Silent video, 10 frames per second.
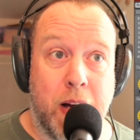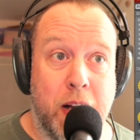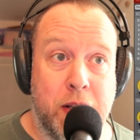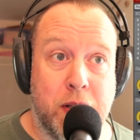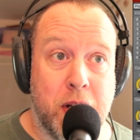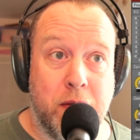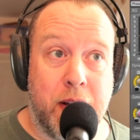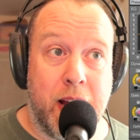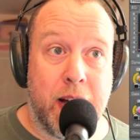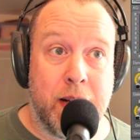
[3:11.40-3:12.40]
And you
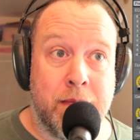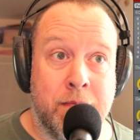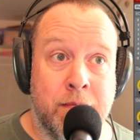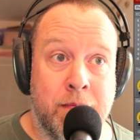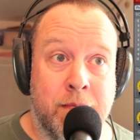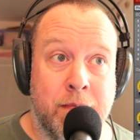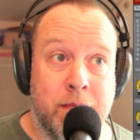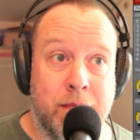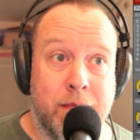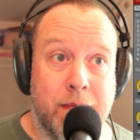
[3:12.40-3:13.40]
don't hear
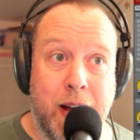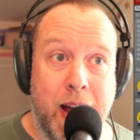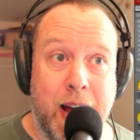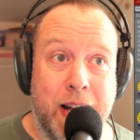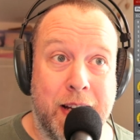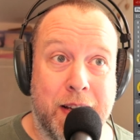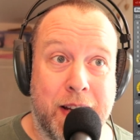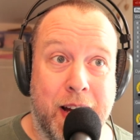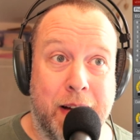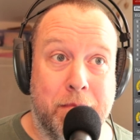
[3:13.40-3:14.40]
any of
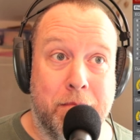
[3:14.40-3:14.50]
that